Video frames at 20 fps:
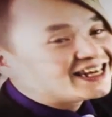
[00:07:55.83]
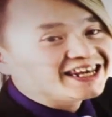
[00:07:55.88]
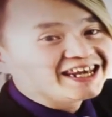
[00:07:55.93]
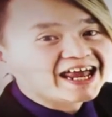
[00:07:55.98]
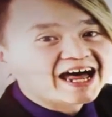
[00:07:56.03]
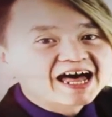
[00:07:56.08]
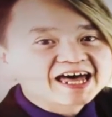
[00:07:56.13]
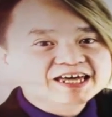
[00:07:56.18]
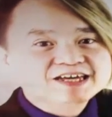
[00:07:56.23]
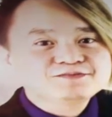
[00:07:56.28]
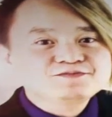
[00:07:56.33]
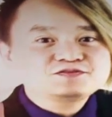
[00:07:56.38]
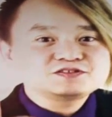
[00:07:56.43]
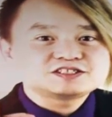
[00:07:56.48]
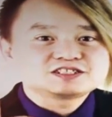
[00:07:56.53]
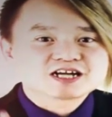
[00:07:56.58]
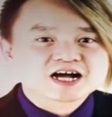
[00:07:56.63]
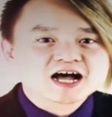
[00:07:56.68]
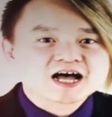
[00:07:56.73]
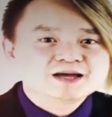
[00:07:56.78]

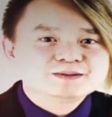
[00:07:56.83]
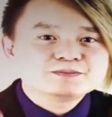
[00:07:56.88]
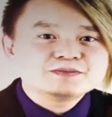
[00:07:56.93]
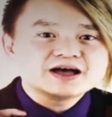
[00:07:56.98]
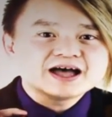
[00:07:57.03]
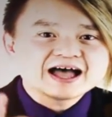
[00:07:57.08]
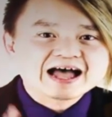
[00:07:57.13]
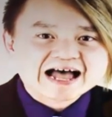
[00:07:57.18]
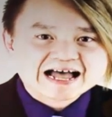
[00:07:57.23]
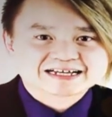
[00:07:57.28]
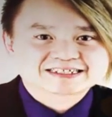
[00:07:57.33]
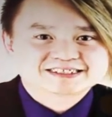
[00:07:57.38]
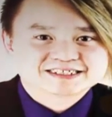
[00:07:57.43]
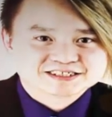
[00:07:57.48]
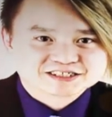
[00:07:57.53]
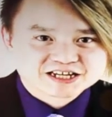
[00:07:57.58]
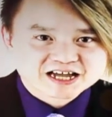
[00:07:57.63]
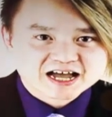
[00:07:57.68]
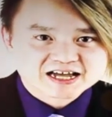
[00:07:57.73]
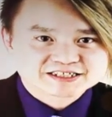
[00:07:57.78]
Lifetime
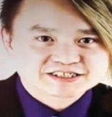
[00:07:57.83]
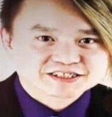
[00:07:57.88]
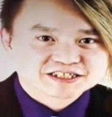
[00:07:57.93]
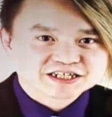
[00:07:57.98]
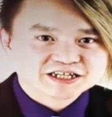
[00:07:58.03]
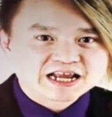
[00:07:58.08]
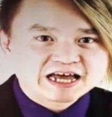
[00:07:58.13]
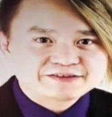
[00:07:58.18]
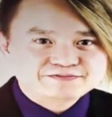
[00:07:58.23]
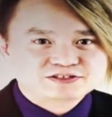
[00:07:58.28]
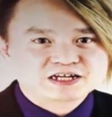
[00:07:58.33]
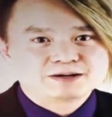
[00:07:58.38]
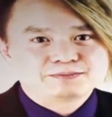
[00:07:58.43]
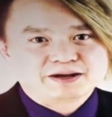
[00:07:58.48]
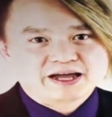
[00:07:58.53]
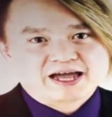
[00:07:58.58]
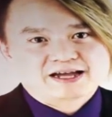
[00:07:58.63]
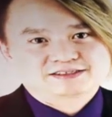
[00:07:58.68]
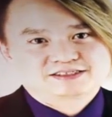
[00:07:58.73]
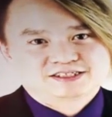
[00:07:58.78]
access, guys.
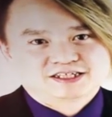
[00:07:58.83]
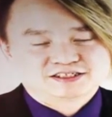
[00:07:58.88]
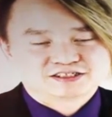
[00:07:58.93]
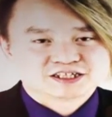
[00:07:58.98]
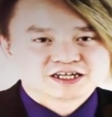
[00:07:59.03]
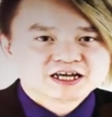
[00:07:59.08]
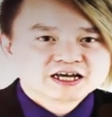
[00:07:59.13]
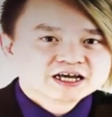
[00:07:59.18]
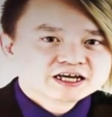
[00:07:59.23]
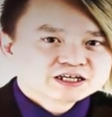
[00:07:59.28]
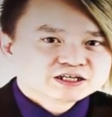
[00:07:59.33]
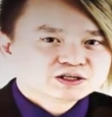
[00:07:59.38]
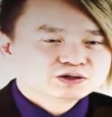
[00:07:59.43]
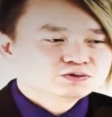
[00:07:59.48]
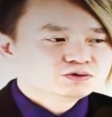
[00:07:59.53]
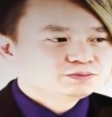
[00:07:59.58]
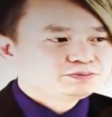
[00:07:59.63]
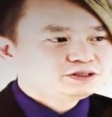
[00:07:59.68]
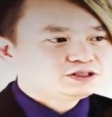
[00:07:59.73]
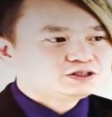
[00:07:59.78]
Lifetime access.
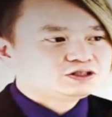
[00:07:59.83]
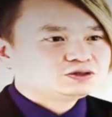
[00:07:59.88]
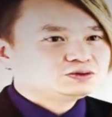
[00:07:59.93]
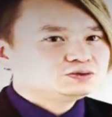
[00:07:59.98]
You would be